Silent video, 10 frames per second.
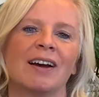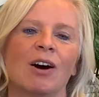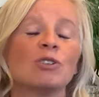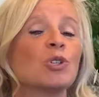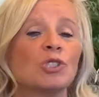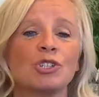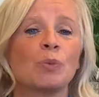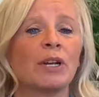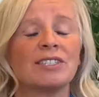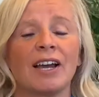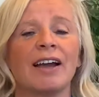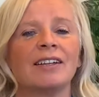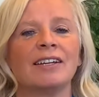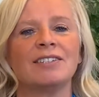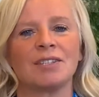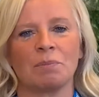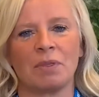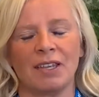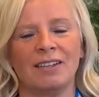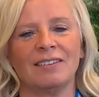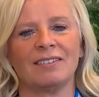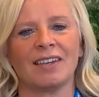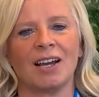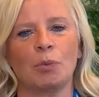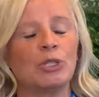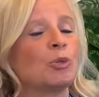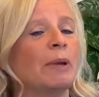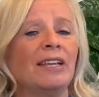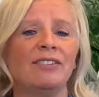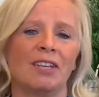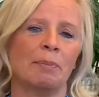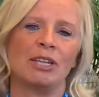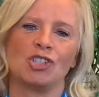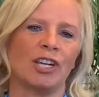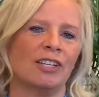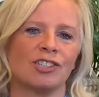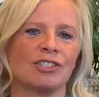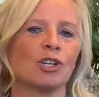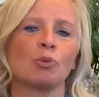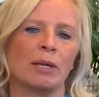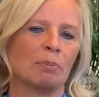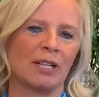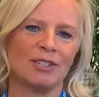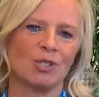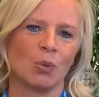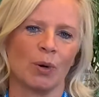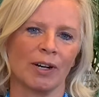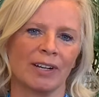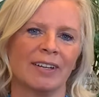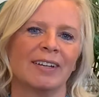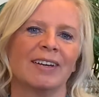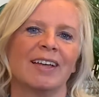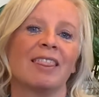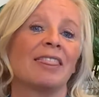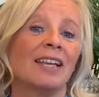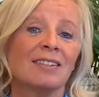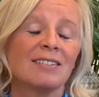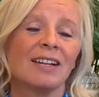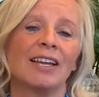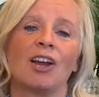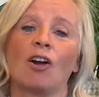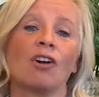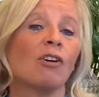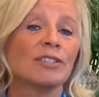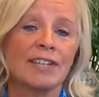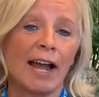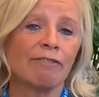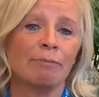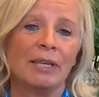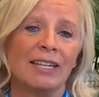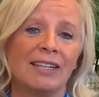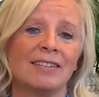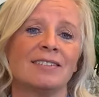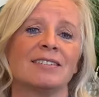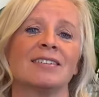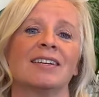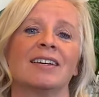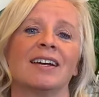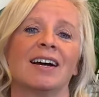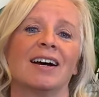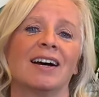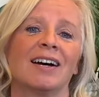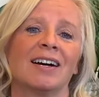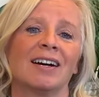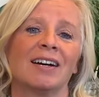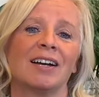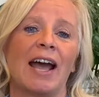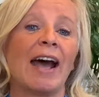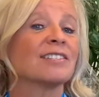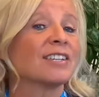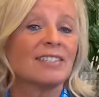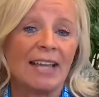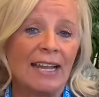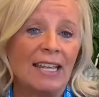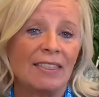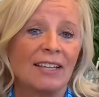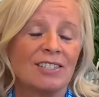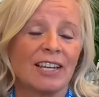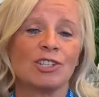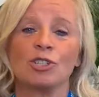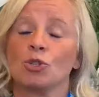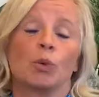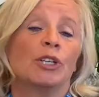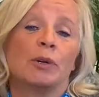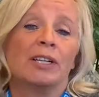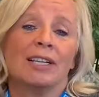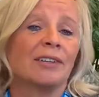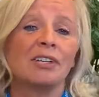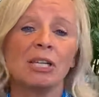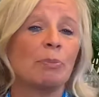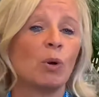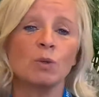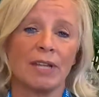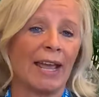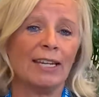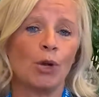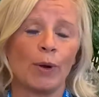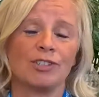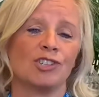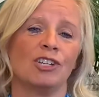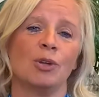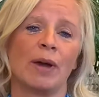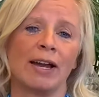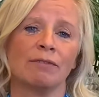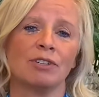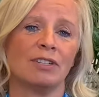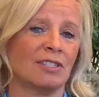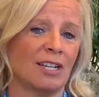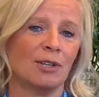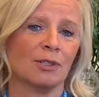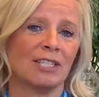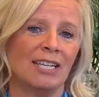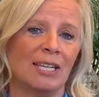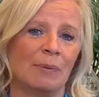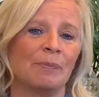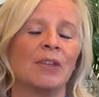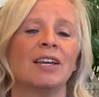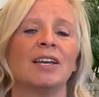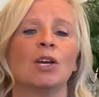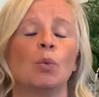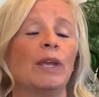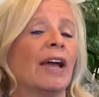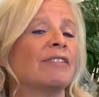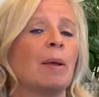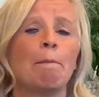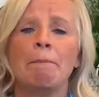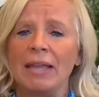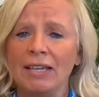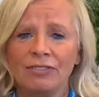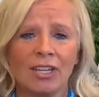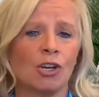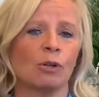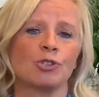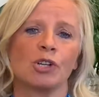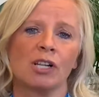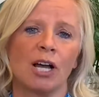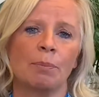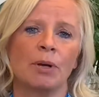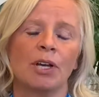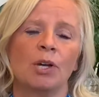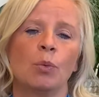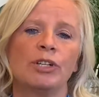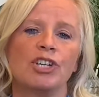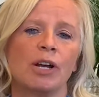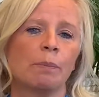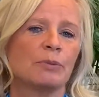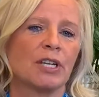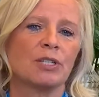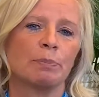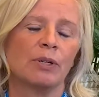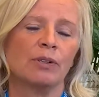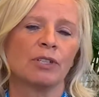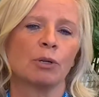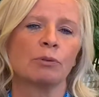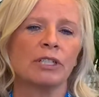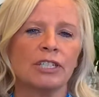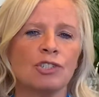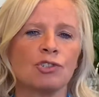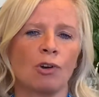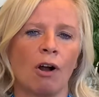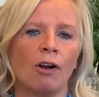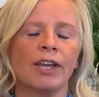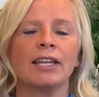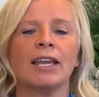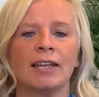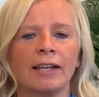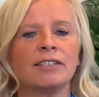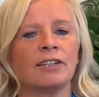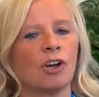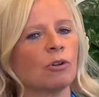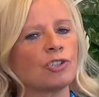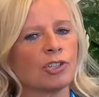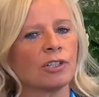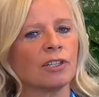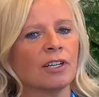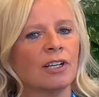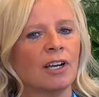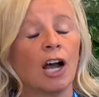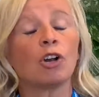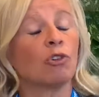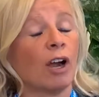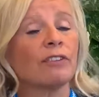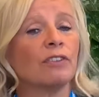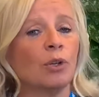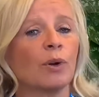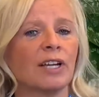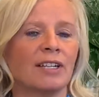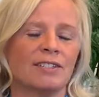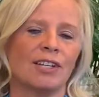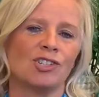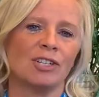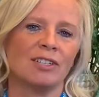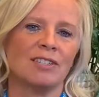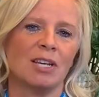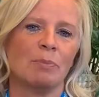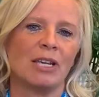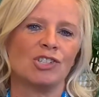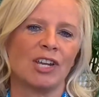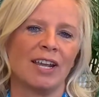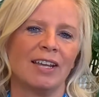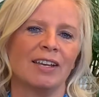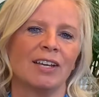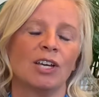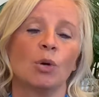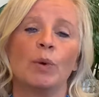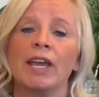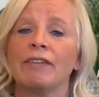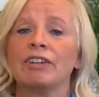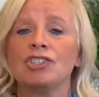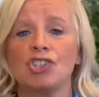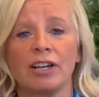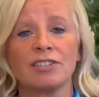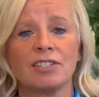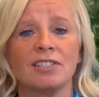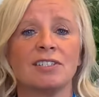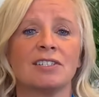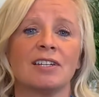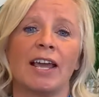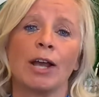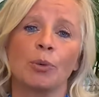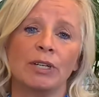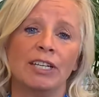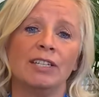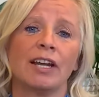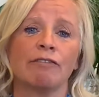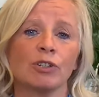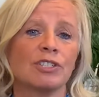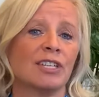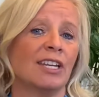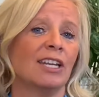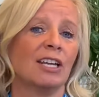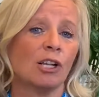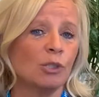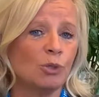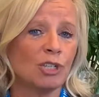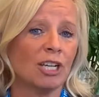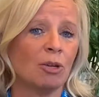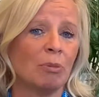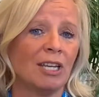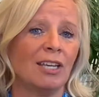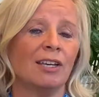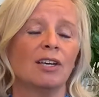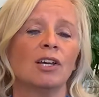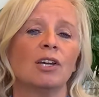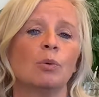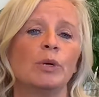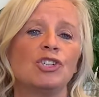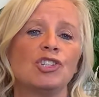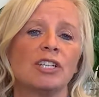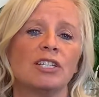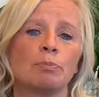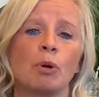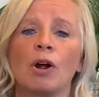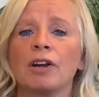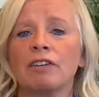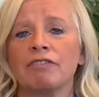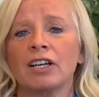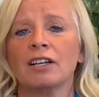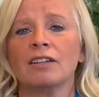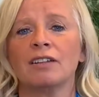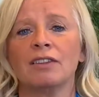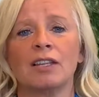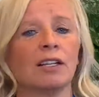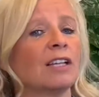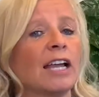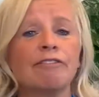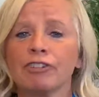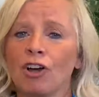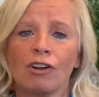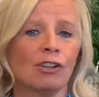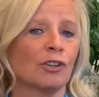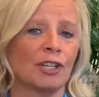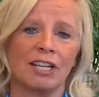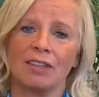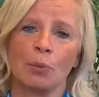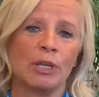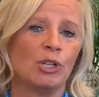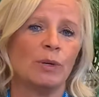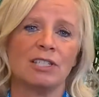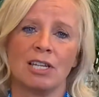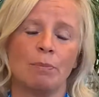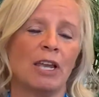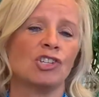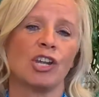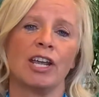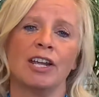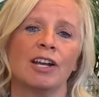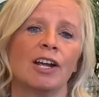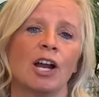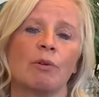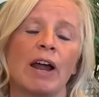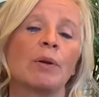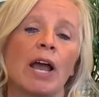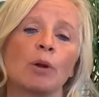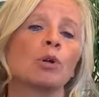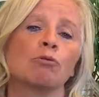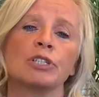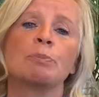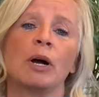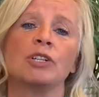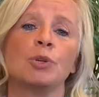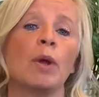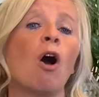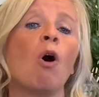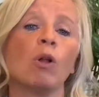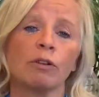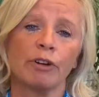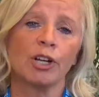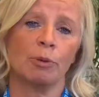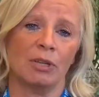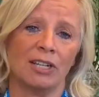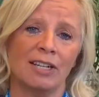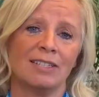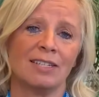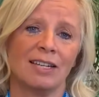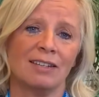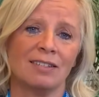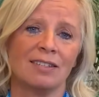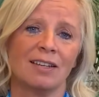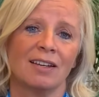Also, just wanted to highlight some things which make CMHA just a great place to work. Things like our all-staff meetings, Ask Us Anything sessions where you can literally pose any question you have to the senior team. We have an amazing culture club which helps us build a really strong and connected culture across the organization at CMHA. We have a Justice, Equity, Diversity and Inclusion Committee, which is part of the lifelong learning that we do at CMHA around how to respond to all of our community's needs.